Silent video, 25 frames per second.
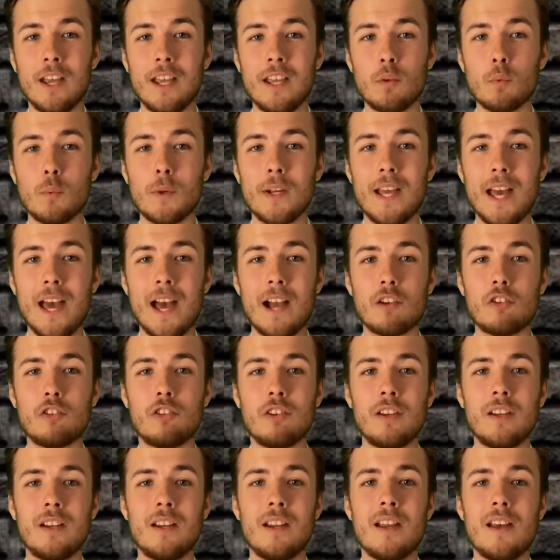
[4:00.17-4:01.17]

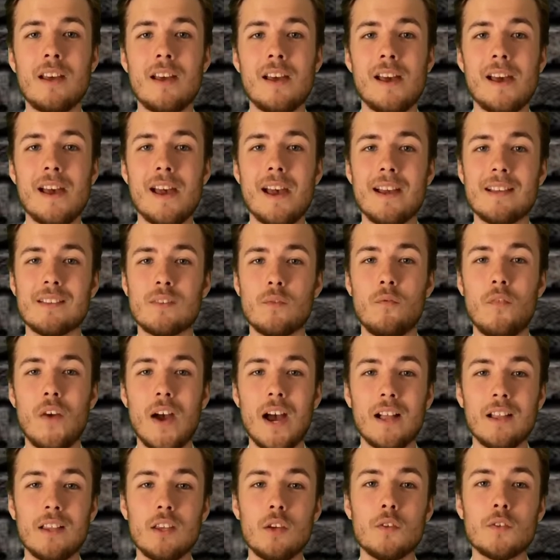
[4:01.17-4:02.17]
reaction as
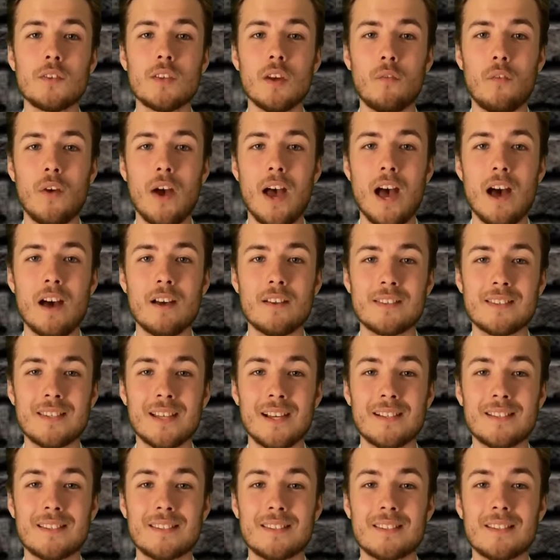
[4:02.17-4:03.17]
values of
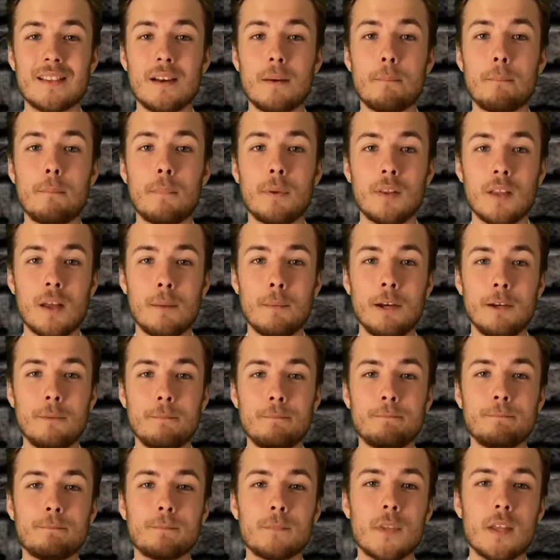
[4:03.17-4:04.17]
assets plummet.
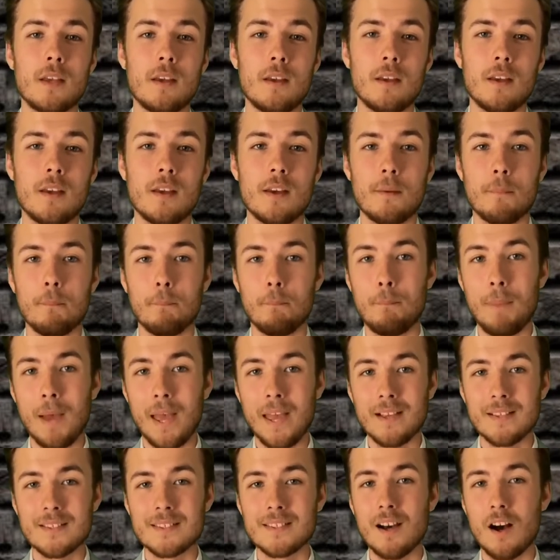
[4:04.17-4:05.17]

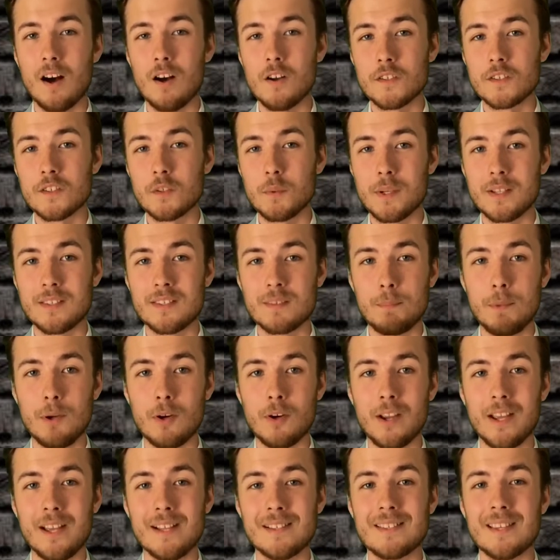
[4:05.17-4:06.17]
Banks also
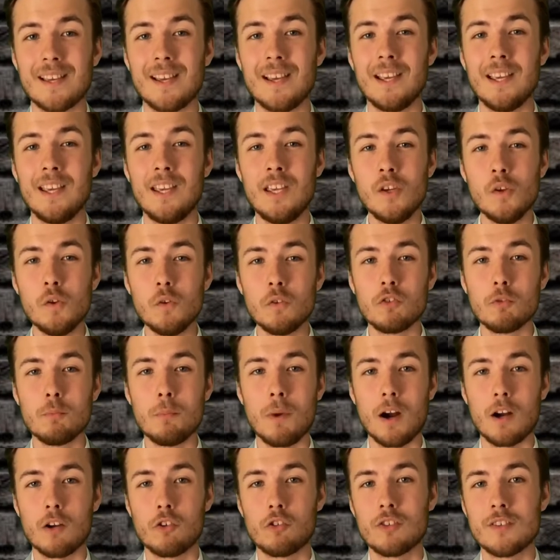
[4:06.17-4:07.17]
experience huge
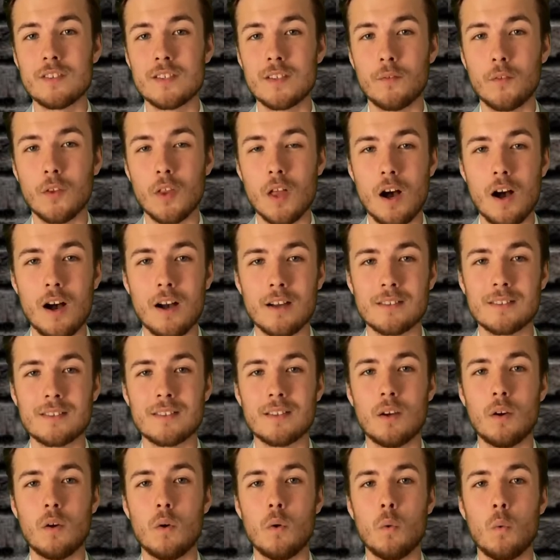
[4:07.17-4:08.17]
margins of loss
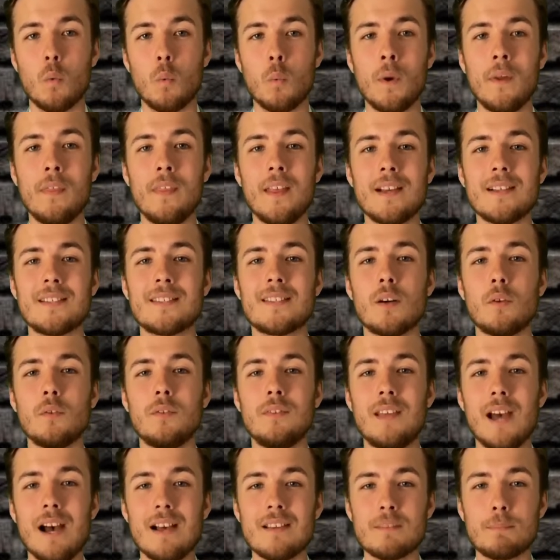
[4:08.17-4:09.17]
when they so
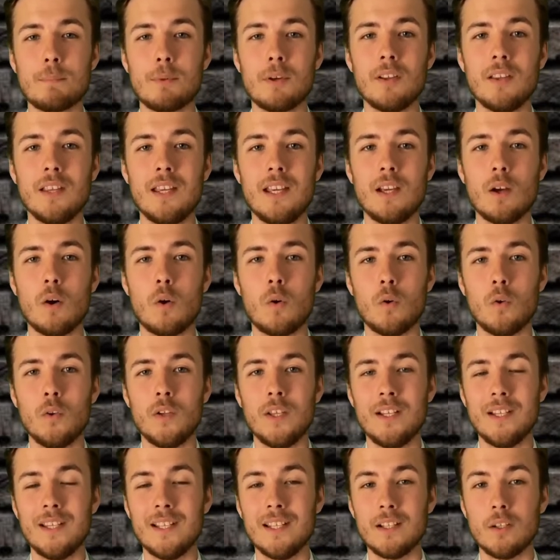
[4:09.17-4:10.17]
desperately
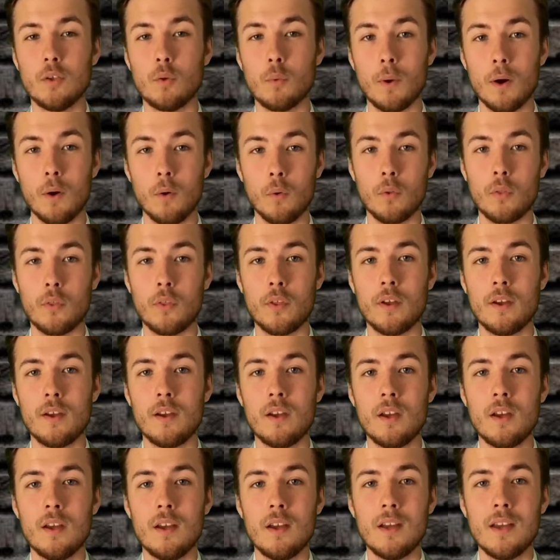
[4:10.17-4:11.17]
only need growth.
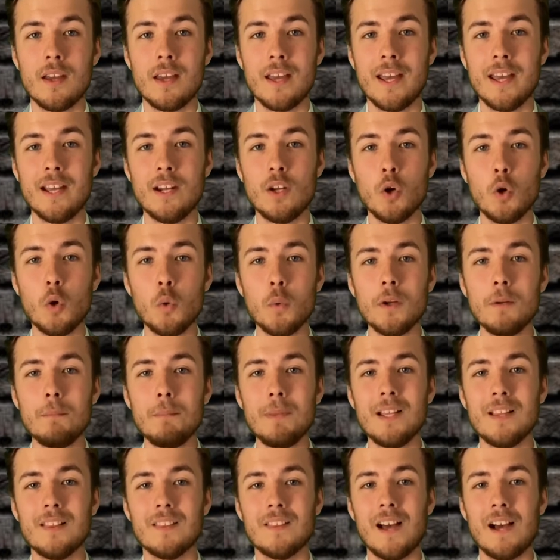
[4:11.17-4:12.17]
And who would be
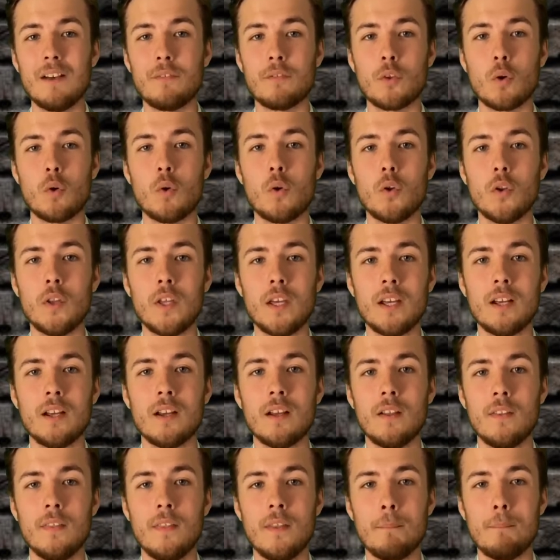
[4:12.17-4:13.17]
left holding
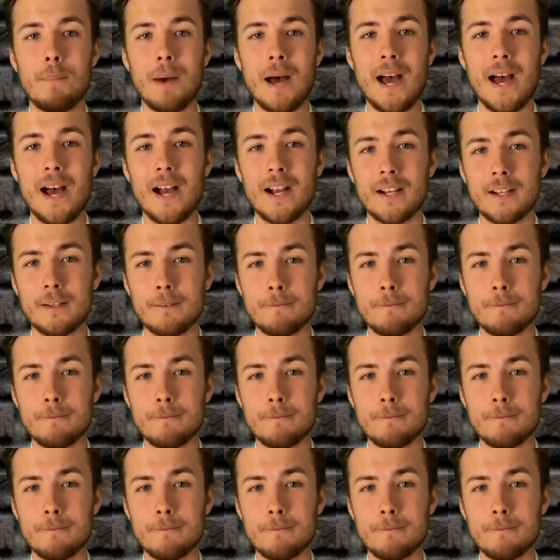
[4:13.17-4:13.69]
the bag?